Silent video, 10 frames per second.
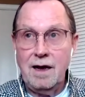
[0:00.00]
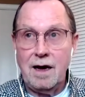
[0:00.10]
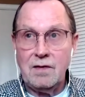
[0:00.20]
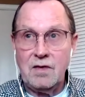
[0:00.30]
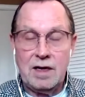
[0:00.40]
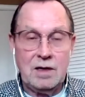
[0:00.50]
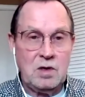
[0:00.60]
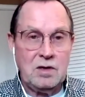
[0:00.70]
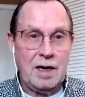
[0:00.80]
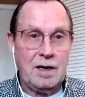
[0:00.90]
on things
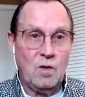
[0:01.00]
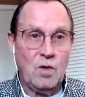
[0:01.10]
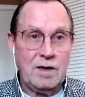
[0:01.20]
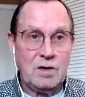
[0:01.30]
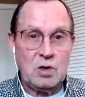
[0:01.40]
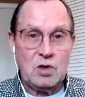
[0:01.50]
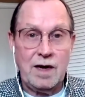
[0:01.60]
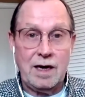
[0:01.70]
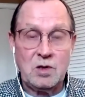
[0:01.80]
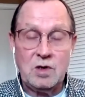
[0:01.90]
to take away the
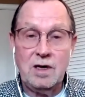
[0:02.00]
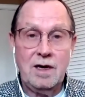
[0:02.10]
stress.